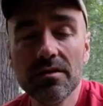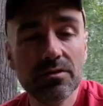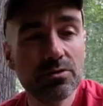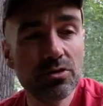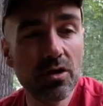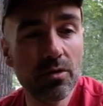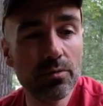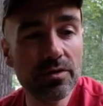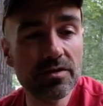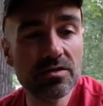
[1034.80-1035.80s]
You should
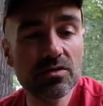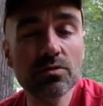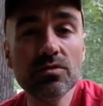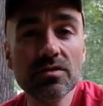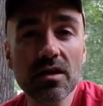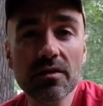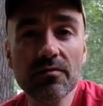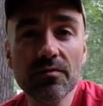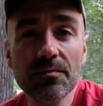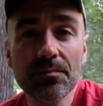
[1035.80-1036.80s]
always do
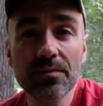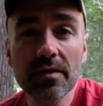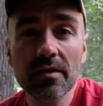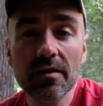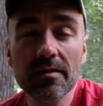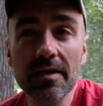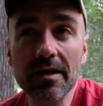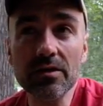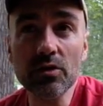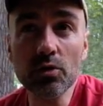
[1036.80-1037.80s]
stuff
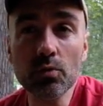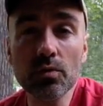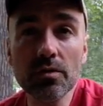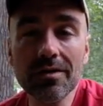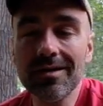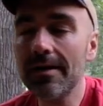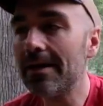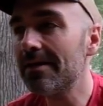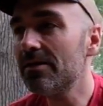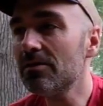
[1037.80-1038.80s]
that you would...
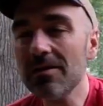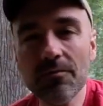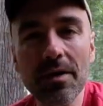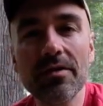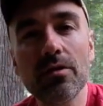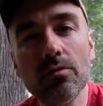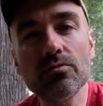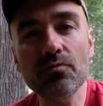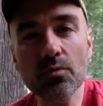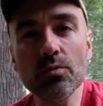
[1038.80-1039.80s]
You live by the
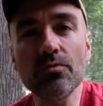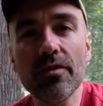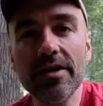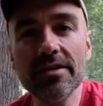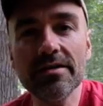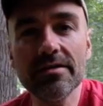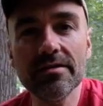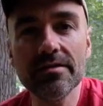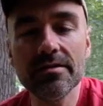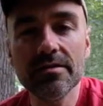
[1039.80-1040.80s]
golden rule, right?
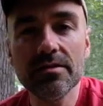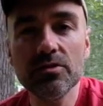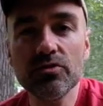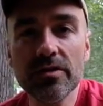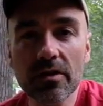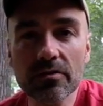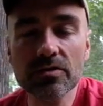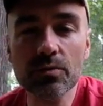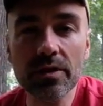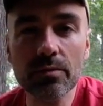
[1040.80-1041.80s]
You treat
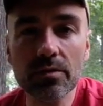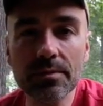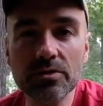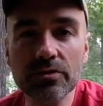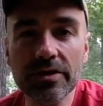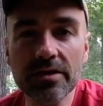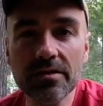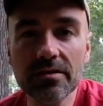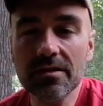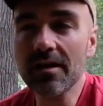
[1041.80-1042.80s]
others the way you want to be
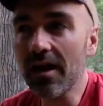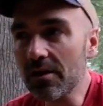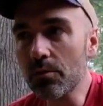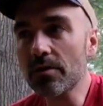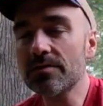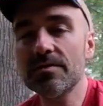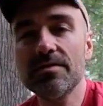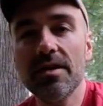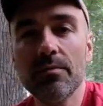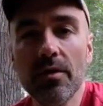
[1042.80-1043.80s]
treated. Kind of works the
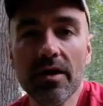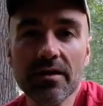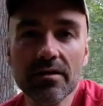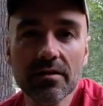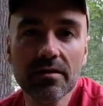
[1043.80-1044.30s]
same way.